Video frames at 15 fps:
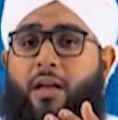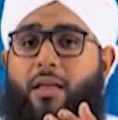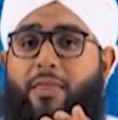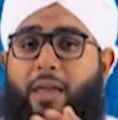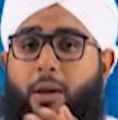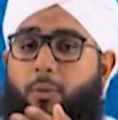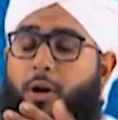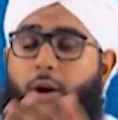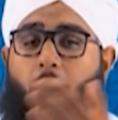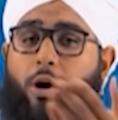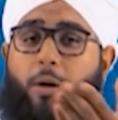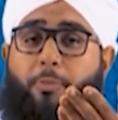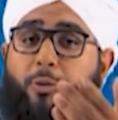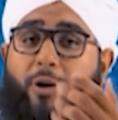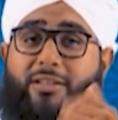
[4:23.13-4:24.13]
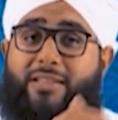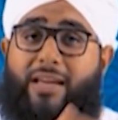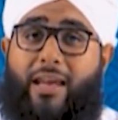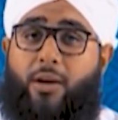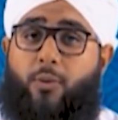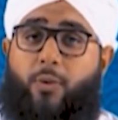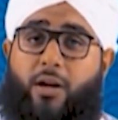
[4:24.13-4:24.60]
they will not oppress
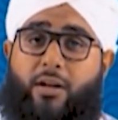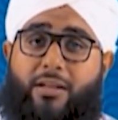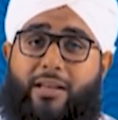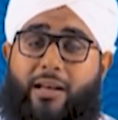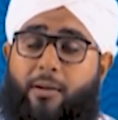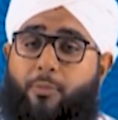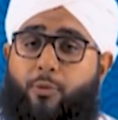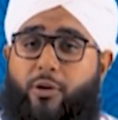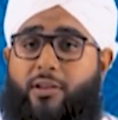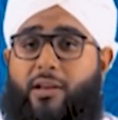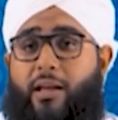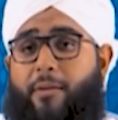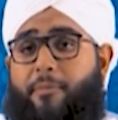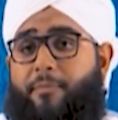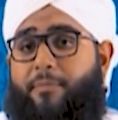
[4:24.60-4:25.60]
anyone deliberately.